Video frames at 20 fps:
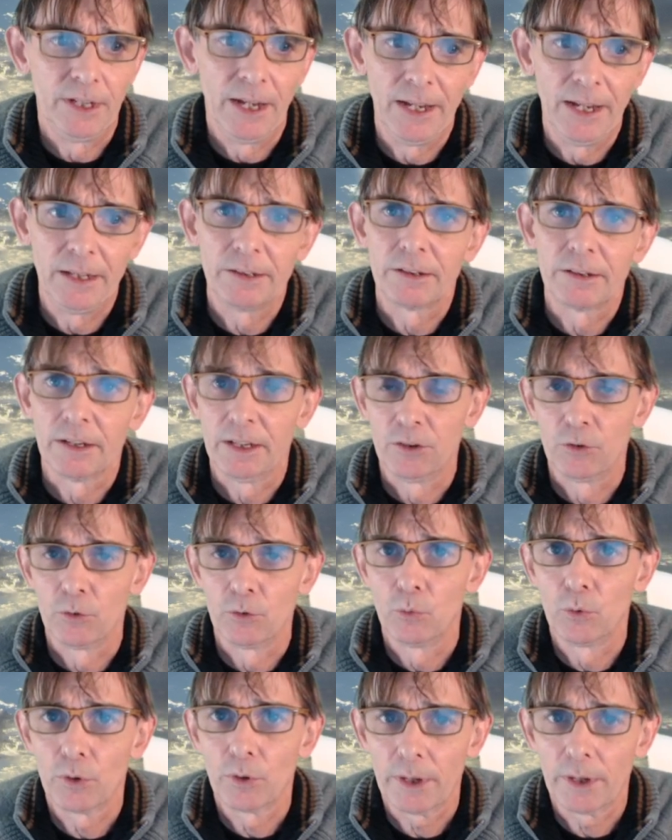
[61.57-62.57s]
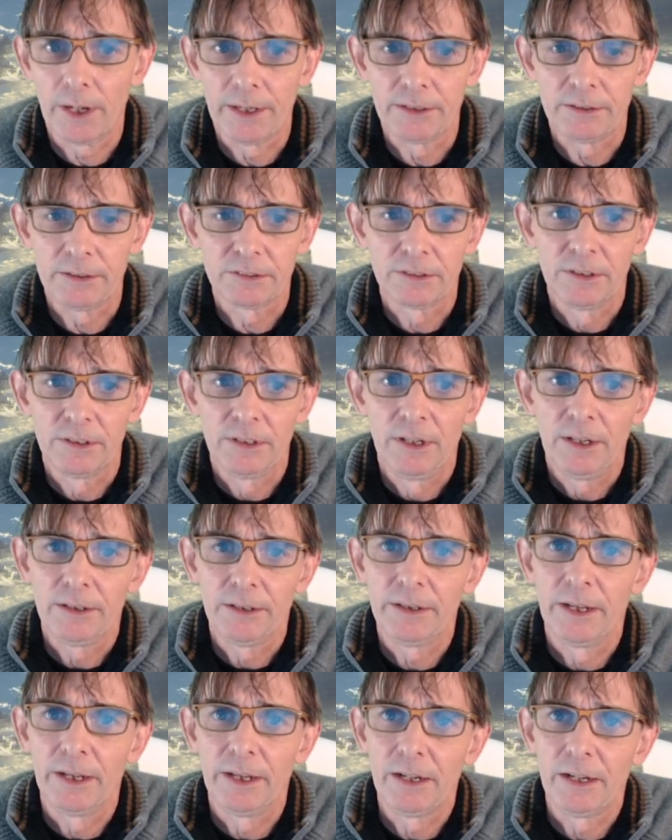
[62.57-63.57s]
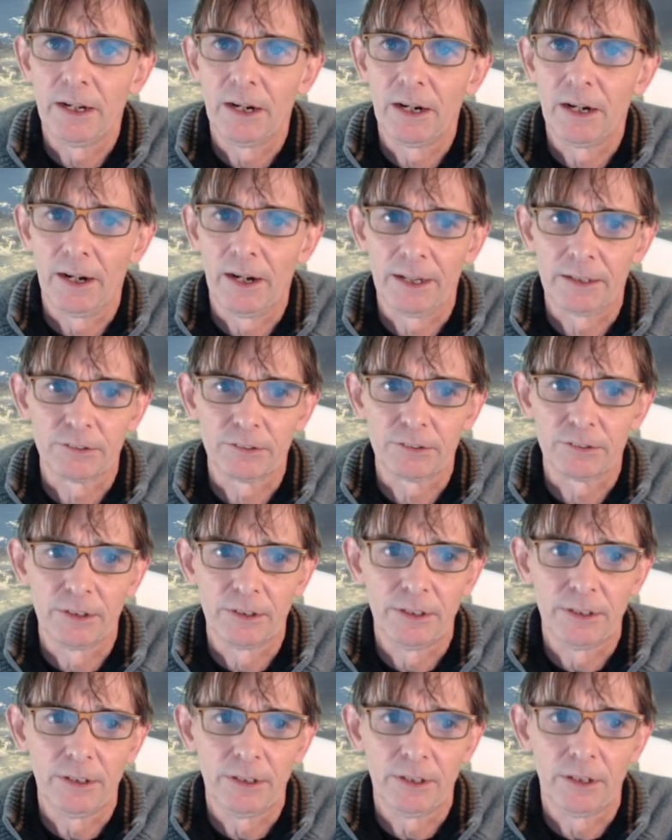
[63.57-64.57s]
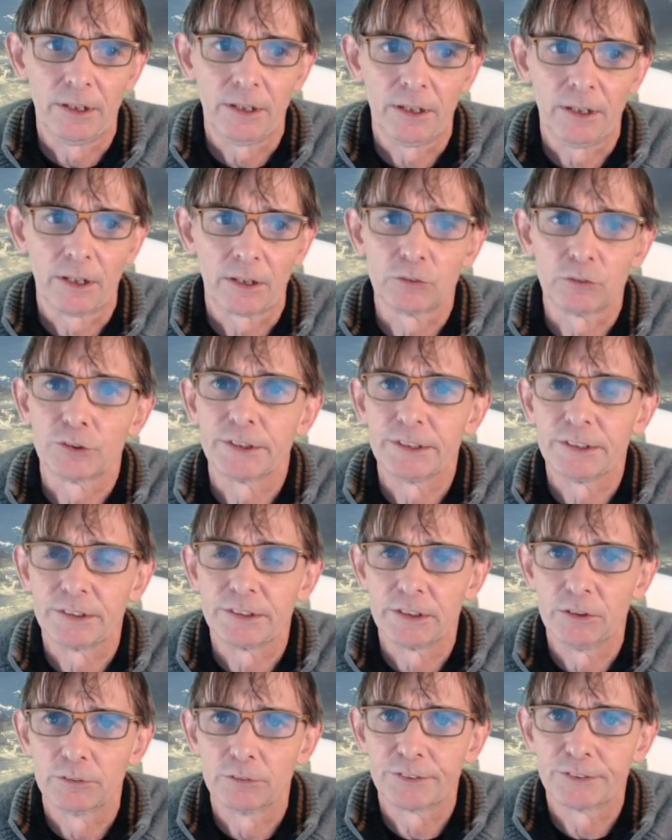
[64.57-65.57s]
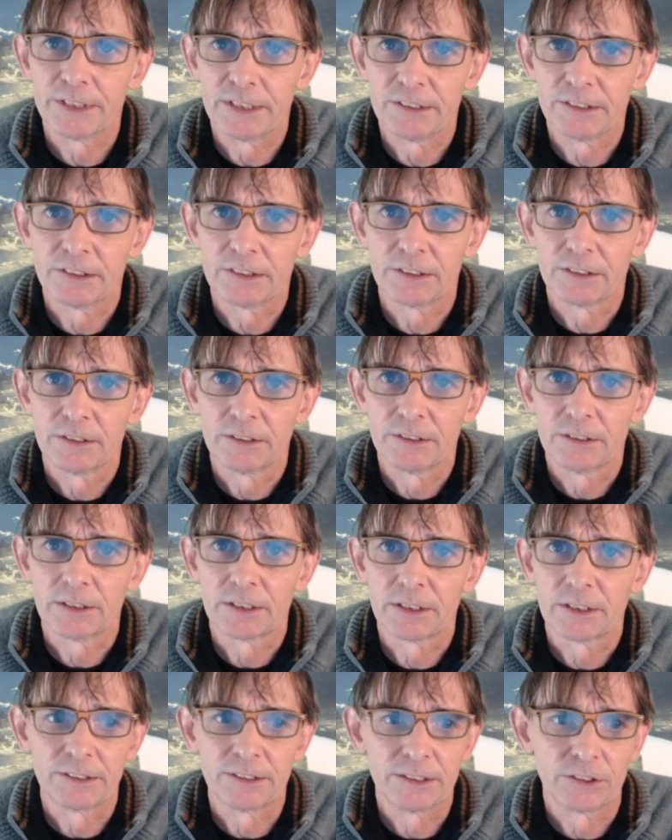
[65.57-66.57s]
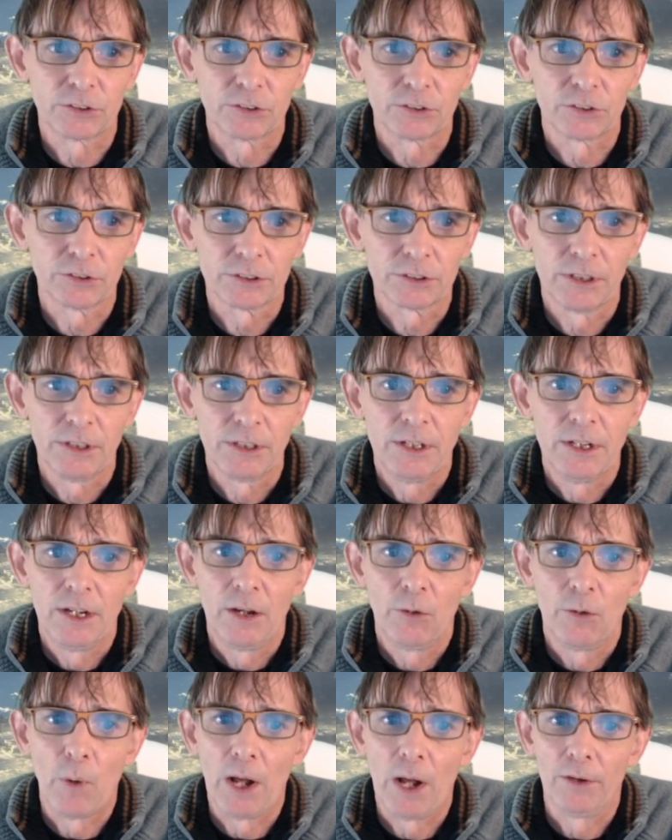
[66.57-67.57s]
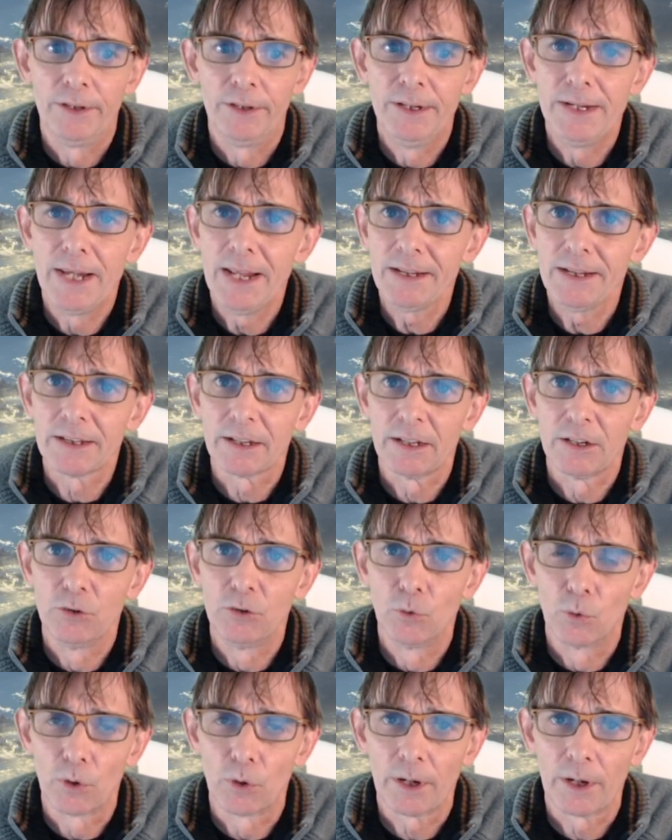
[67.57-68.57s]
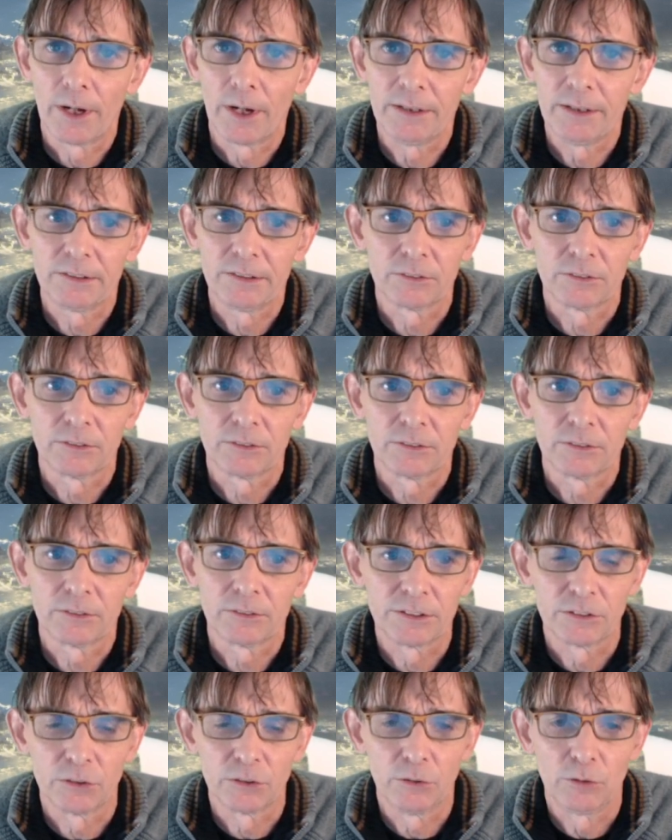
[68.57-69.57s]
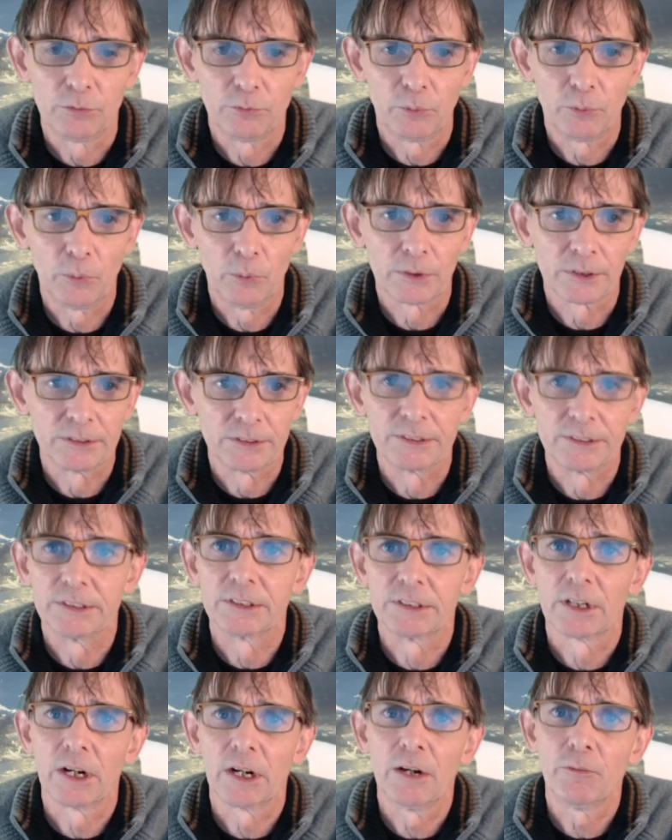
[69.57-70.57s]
the AND and OR gates, they are actually consisting of 6 transistors, while the NAND and NOR gates consist of 4 transistors.